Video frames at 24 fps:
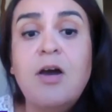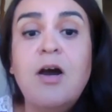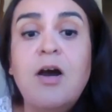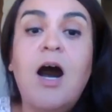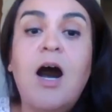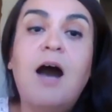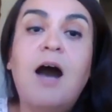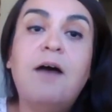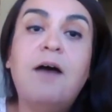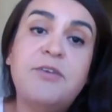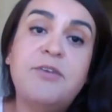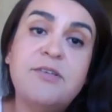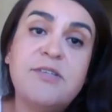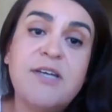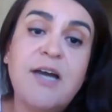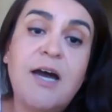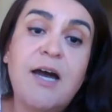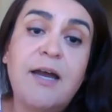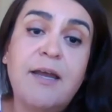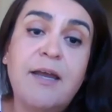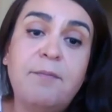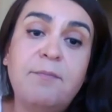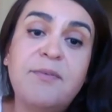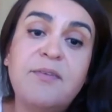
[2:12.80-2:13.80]

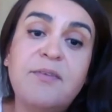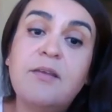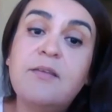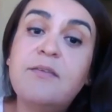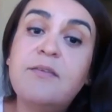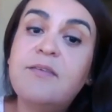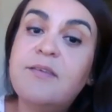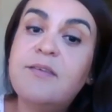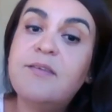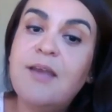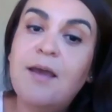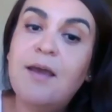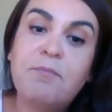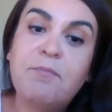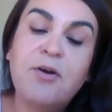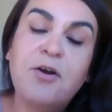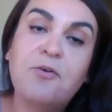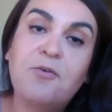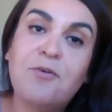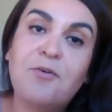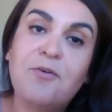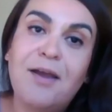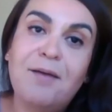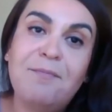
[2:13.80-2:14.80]
Oftentimes, STEM
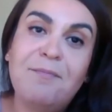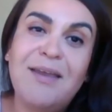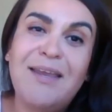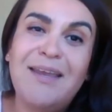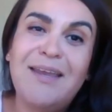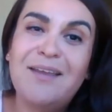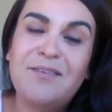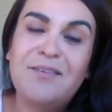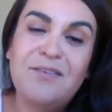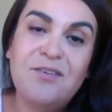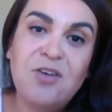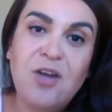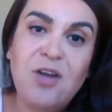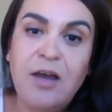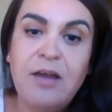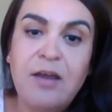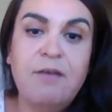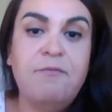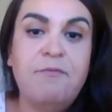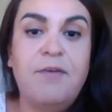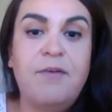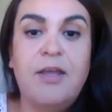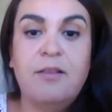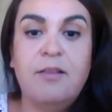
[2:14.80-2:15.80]
programming is not
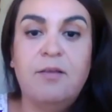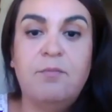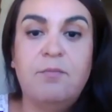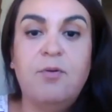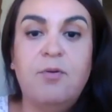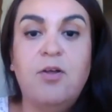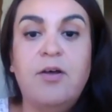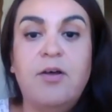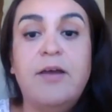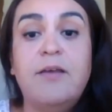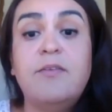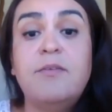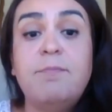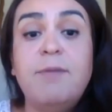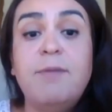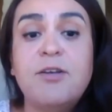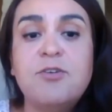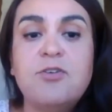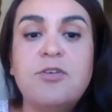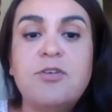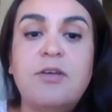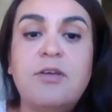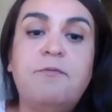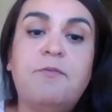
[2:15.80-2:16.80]
available,
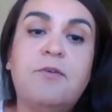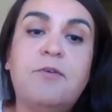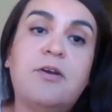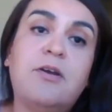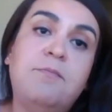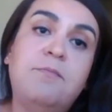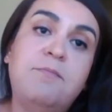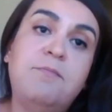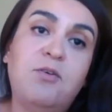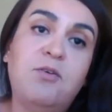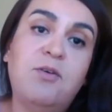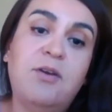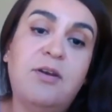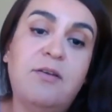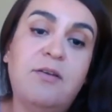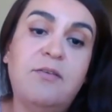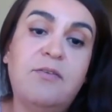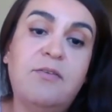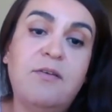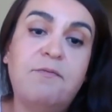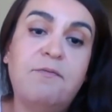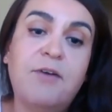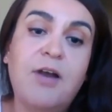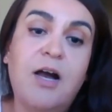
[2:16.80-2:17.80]
especially for
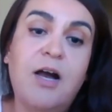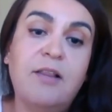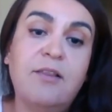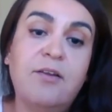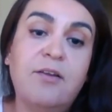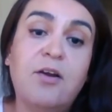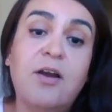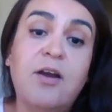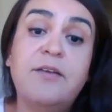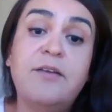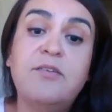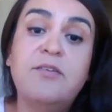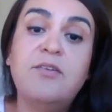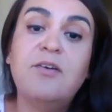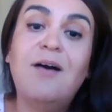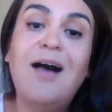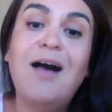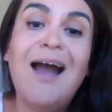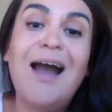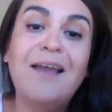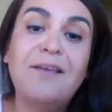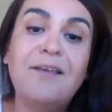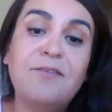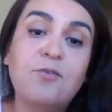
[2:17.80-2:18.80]
communities of color, until
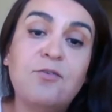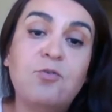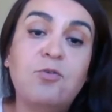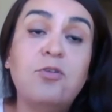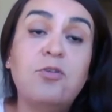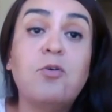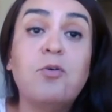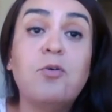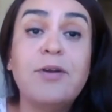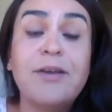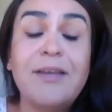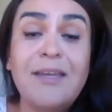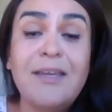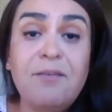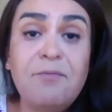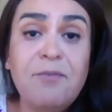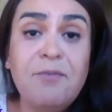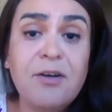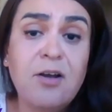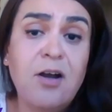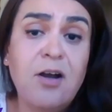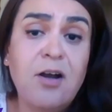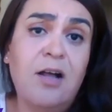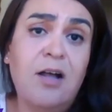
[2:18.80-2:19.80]
high school or
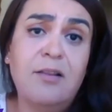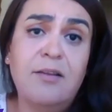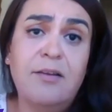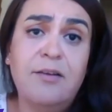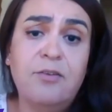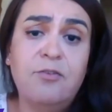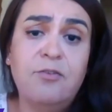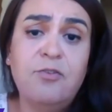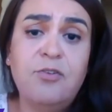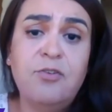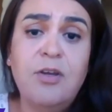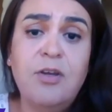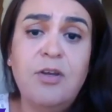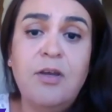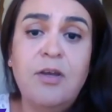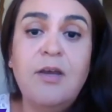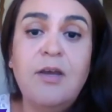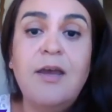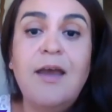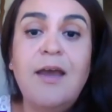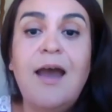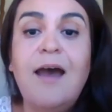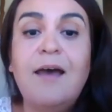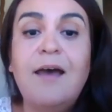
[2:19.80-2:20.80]
even college.
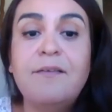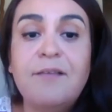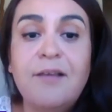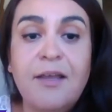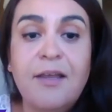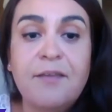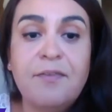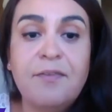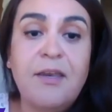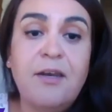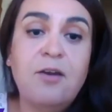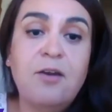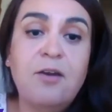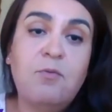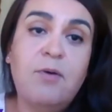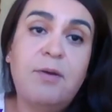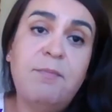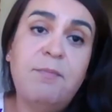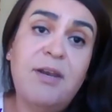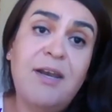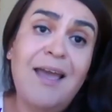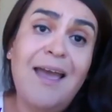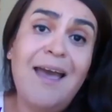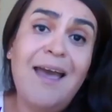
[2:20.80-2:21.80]
As Latina
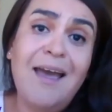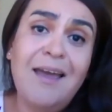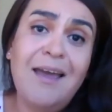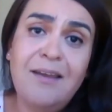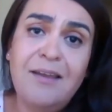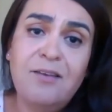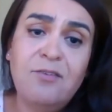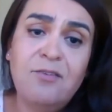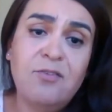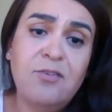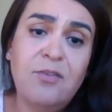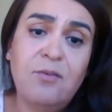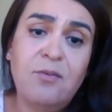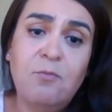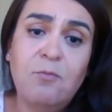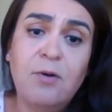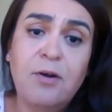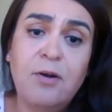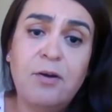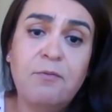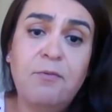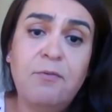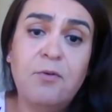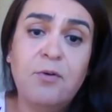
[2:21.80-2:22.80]
women head into the
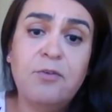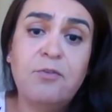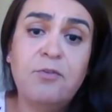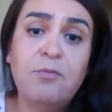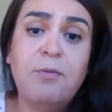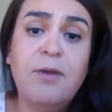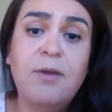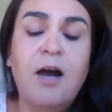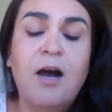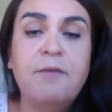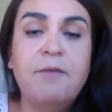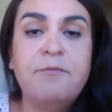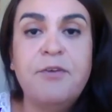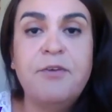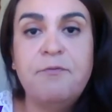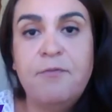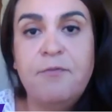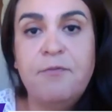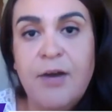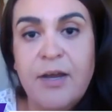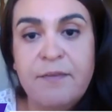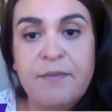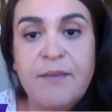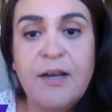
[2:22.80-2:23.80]
workforce, we often
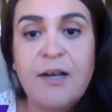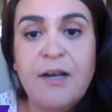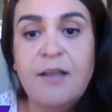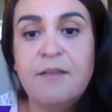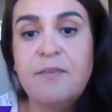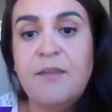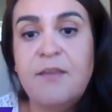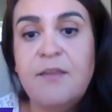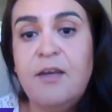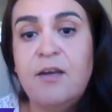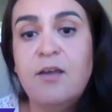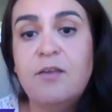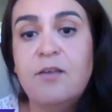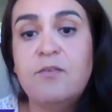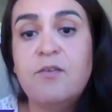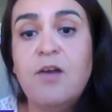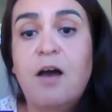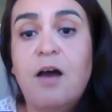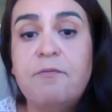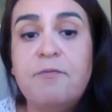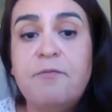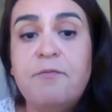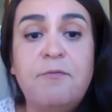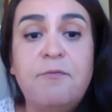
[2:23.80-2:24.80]
find that Latinas
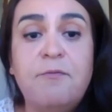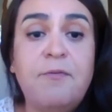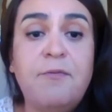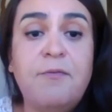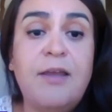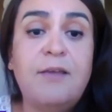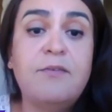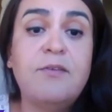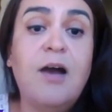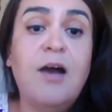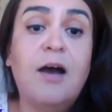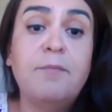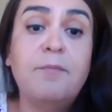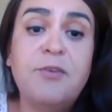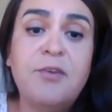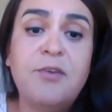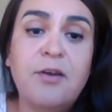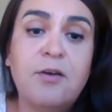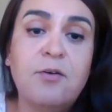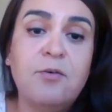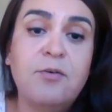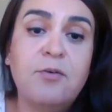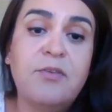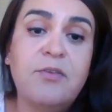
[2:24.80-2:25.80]
often face
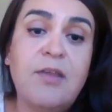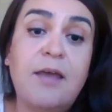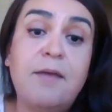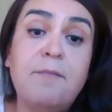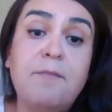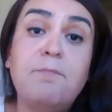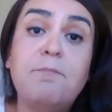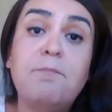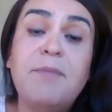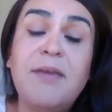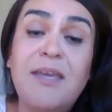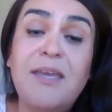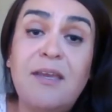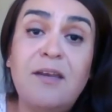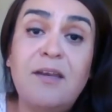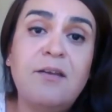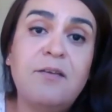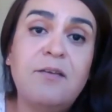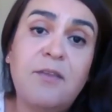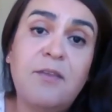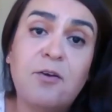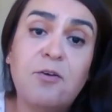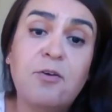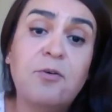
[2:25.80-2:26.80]
obstacles that impede
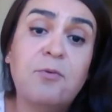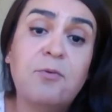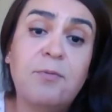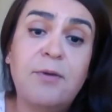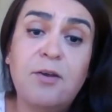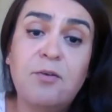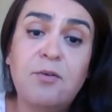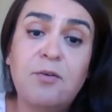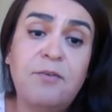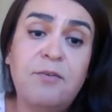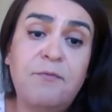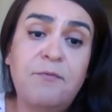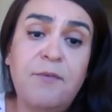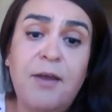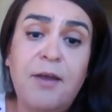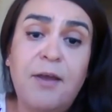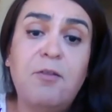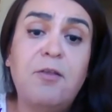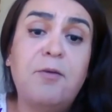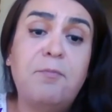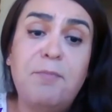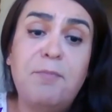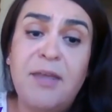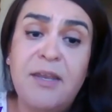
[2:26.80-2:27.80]
their career
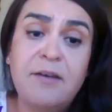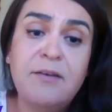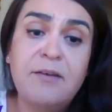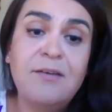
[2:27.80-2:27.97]
development.